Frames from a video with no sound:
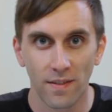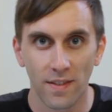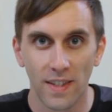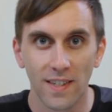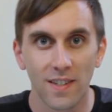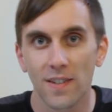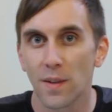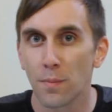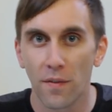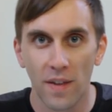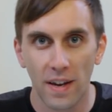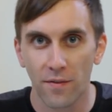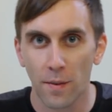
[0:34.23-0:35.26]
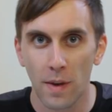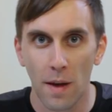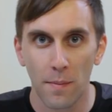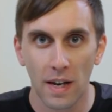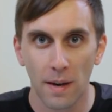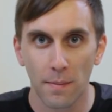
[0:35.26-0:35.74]
this doesn't prevent it from
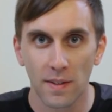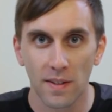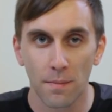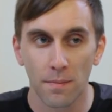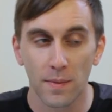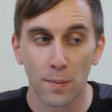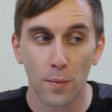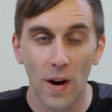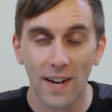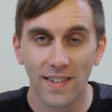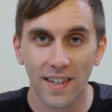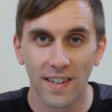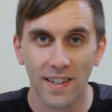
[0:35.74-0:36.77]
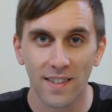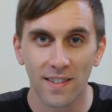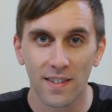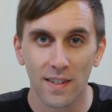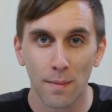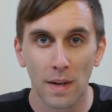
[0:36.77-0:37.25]
coming up in some surprising and
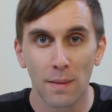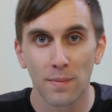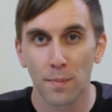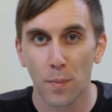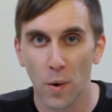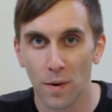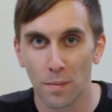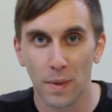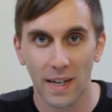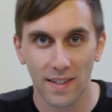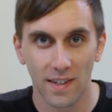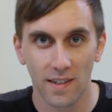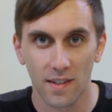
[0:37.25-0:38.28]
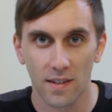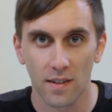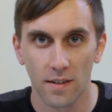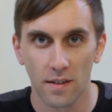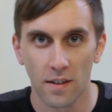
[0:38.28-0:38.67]
sometimes important places.